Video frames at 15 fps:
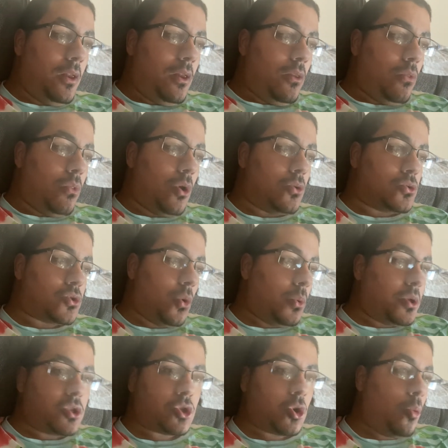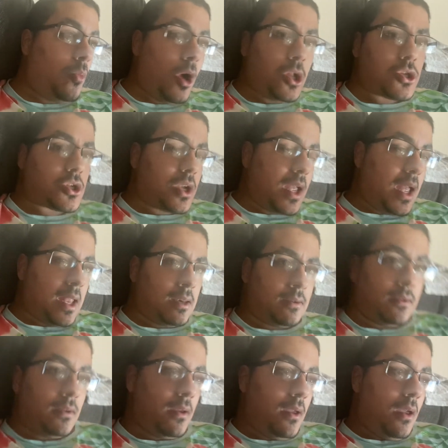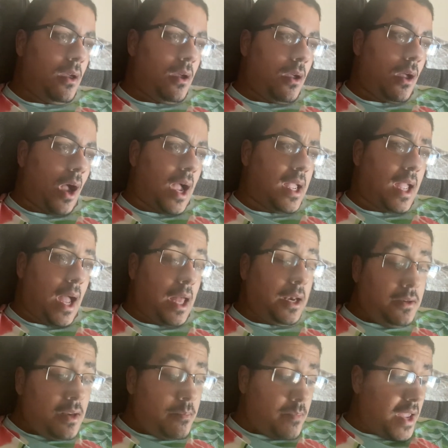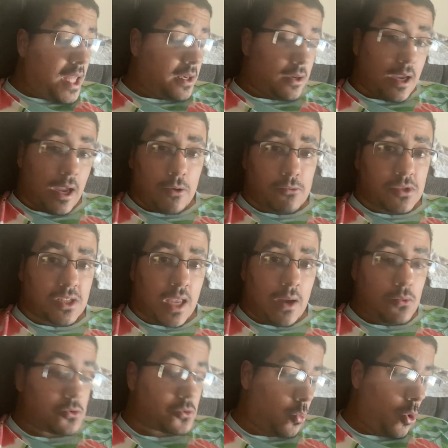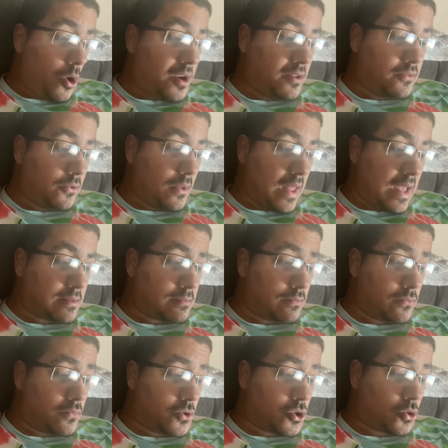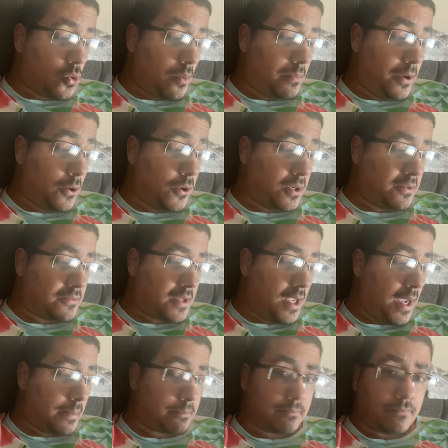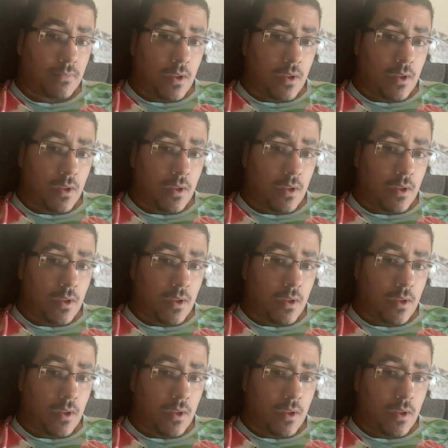there's only so much. And I kind of did panic. I was worried for that short period of time.